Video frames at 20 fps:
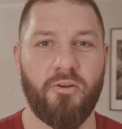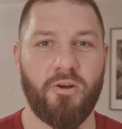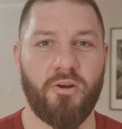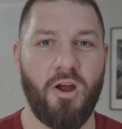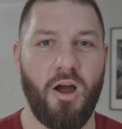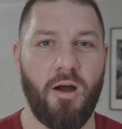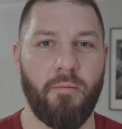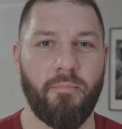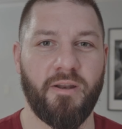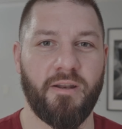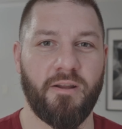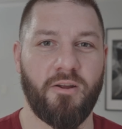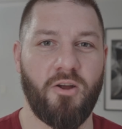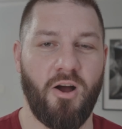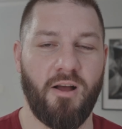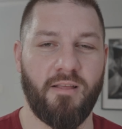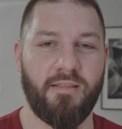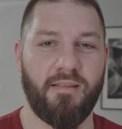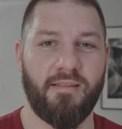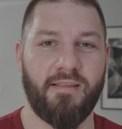Other common
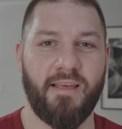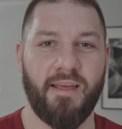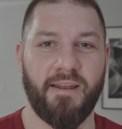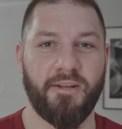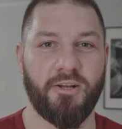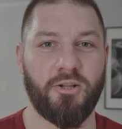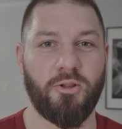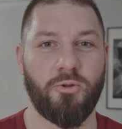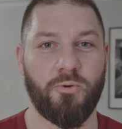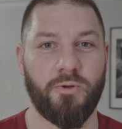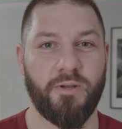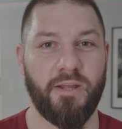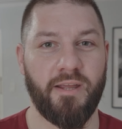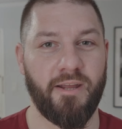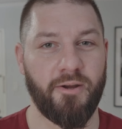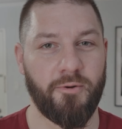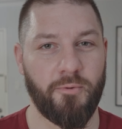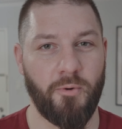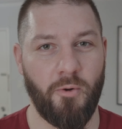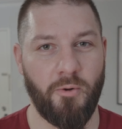causes can include
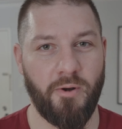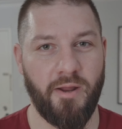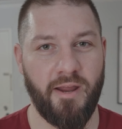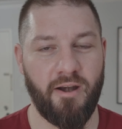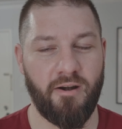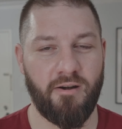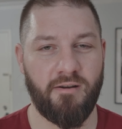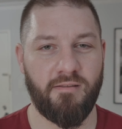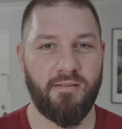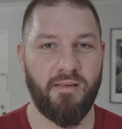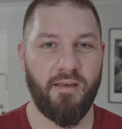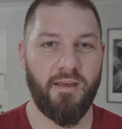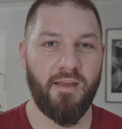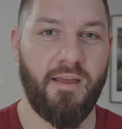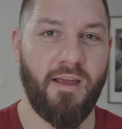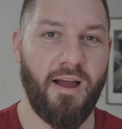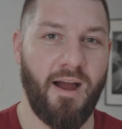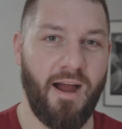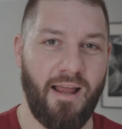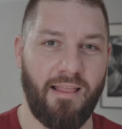ingrown hairs,
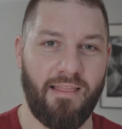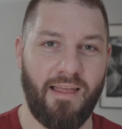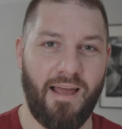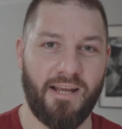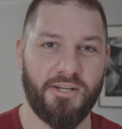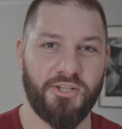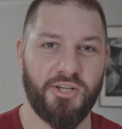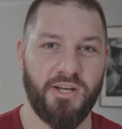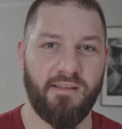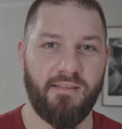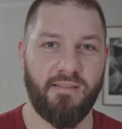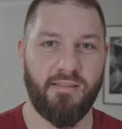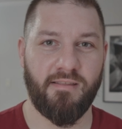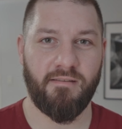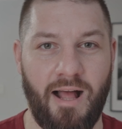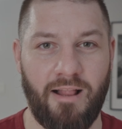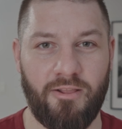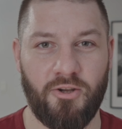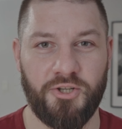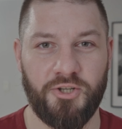eyelashes,
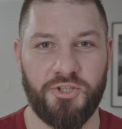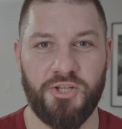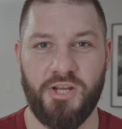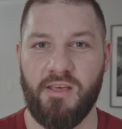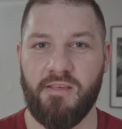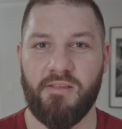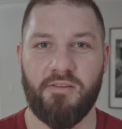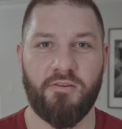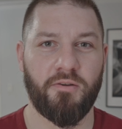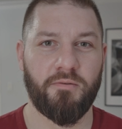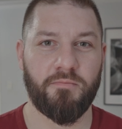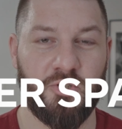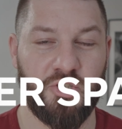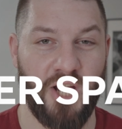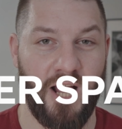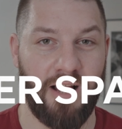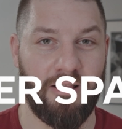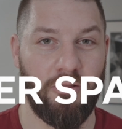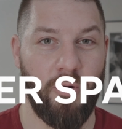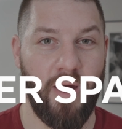allergies,
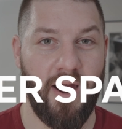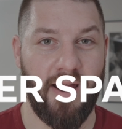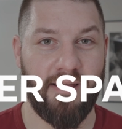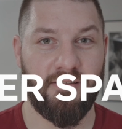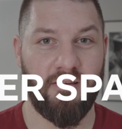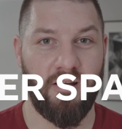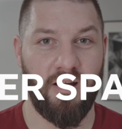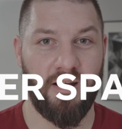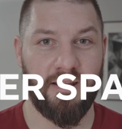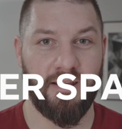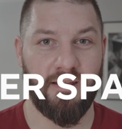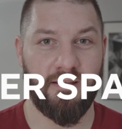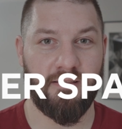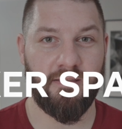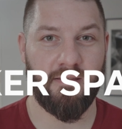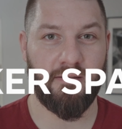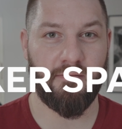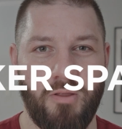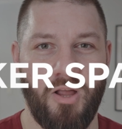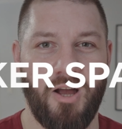shallow eye
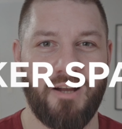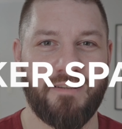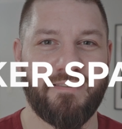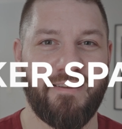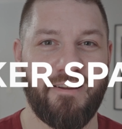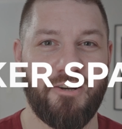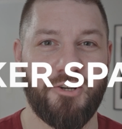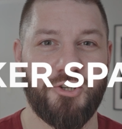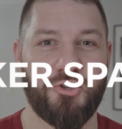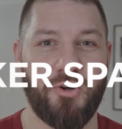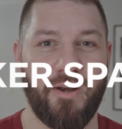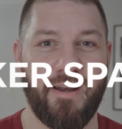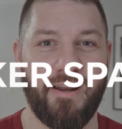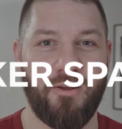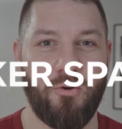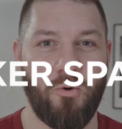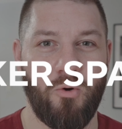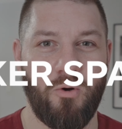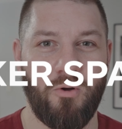sockets, blocked tear draining